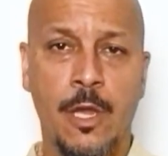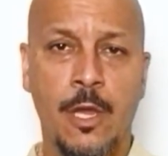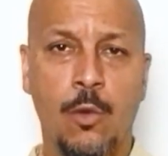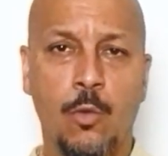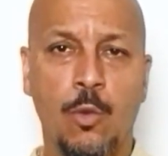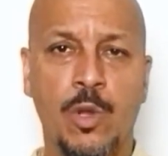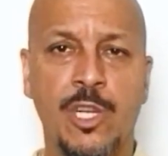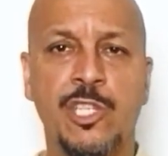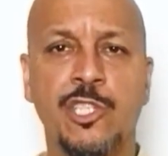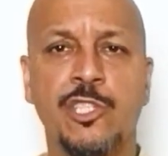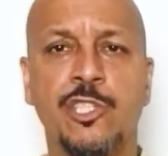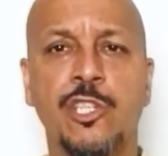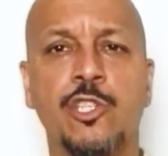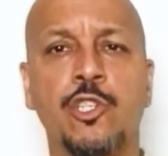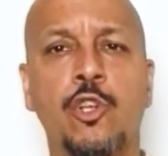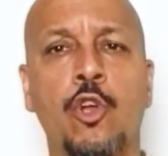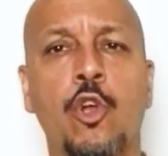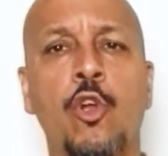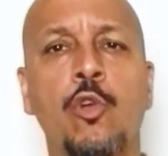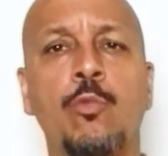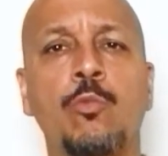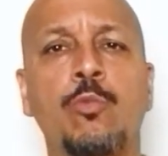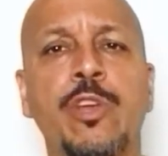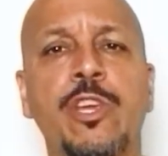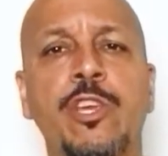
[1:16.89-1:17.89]
which is the
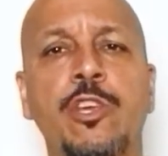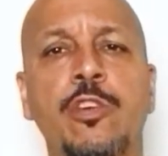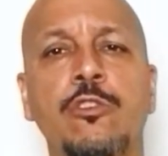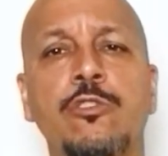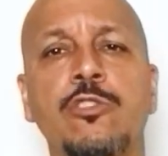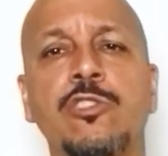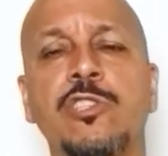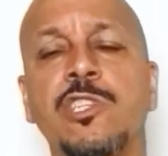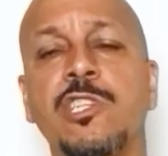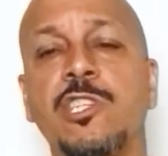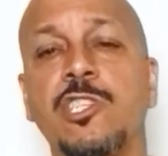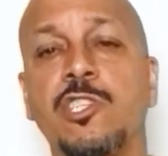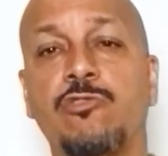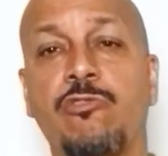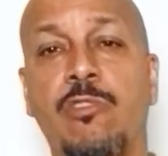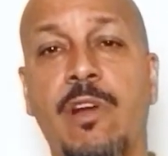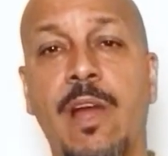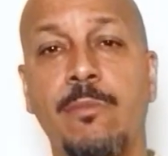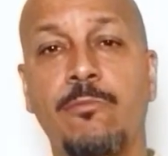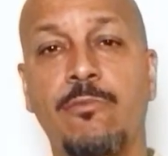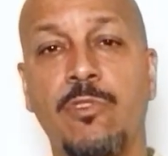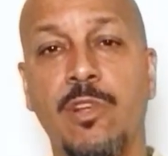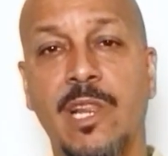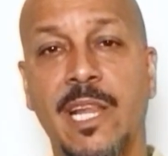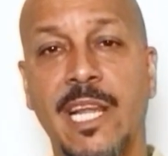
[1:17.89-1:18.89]
term we use to
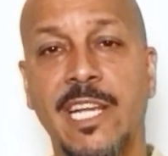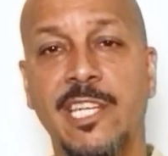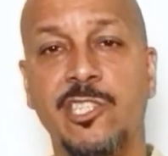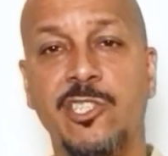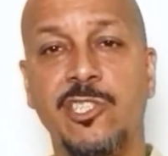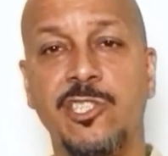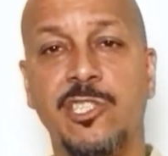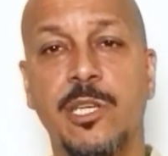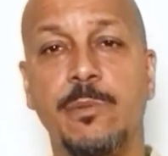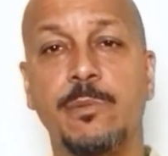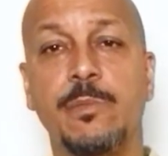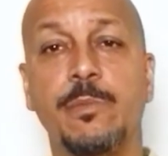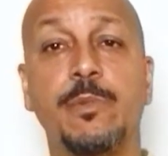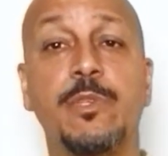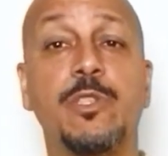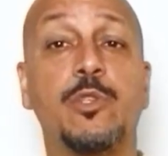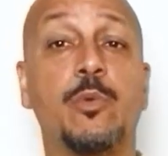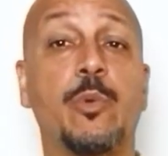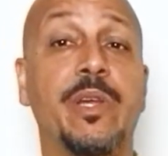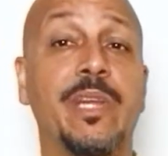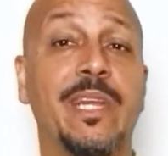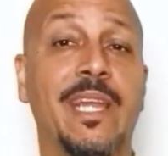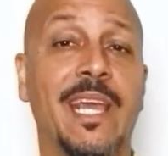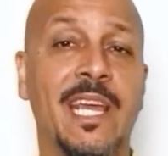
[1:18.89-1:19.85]
describe relationships between